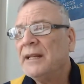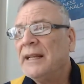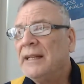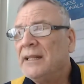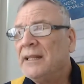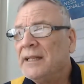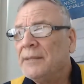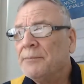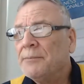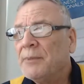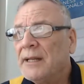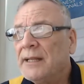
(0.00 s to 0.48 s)
But
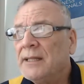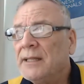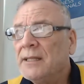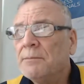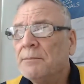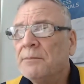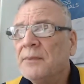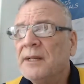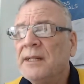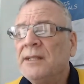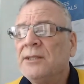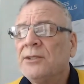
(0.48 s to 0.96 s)
in
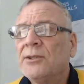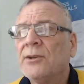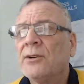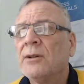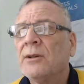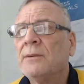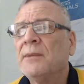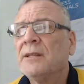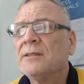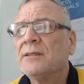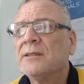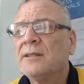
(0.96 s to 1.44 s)
the
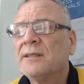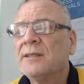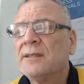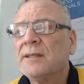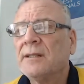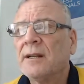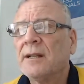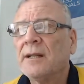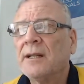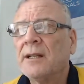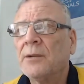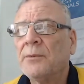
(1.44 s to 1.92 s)
meantime, as I
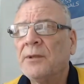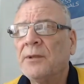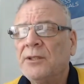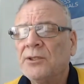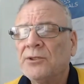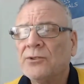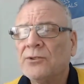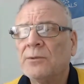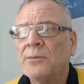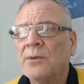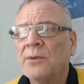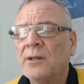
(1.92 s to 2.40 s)
said, I don't know
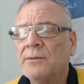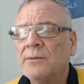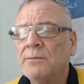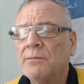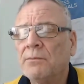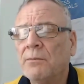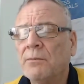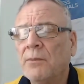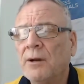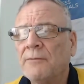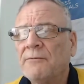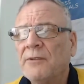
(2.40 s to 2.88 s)
whether you saw my
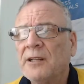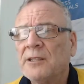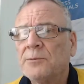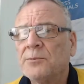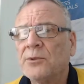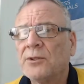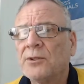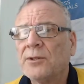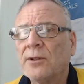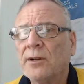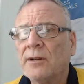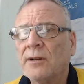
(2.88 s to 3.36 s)

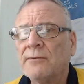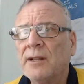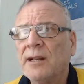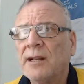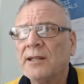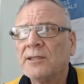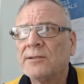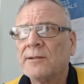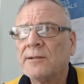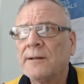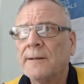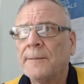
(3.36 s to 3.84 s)
Facebook Live
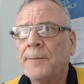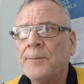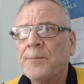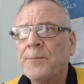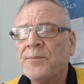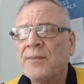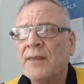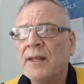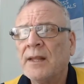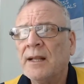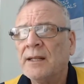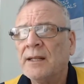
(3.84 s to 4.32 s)
last night.